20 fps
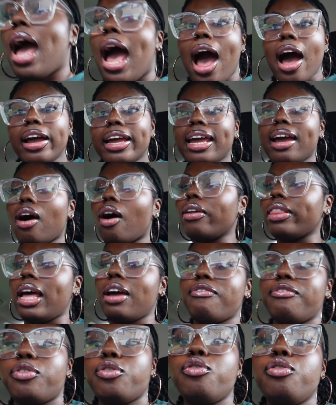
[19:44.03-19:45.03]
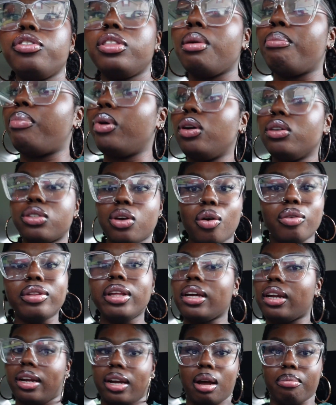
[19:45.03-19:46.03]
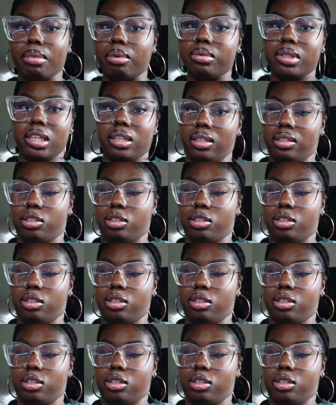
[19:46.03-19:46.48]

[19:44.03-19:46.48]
I'll get all that food. The bill's only gonna come up to